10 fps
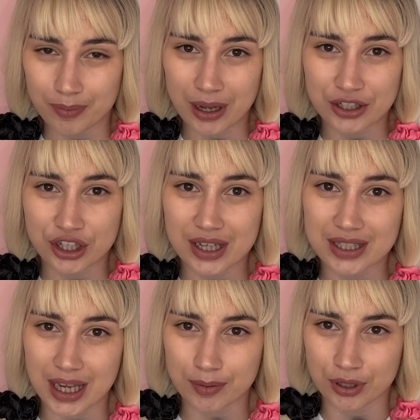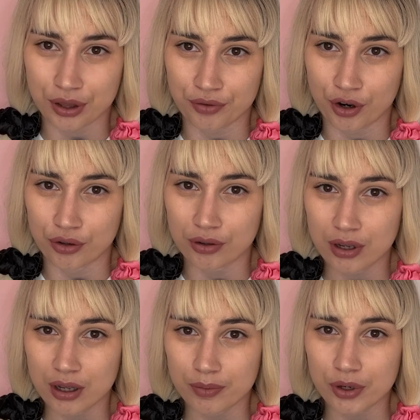but she accepted the role
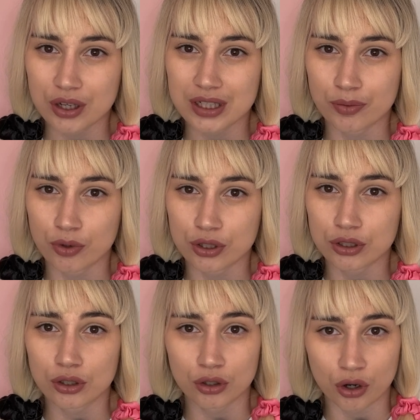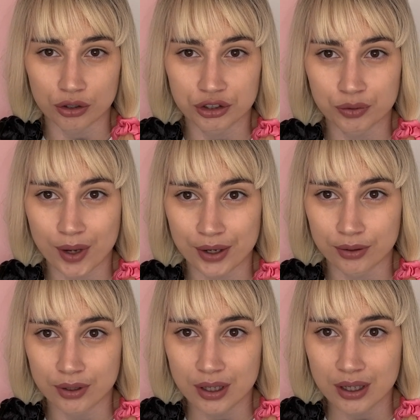because it was God's will.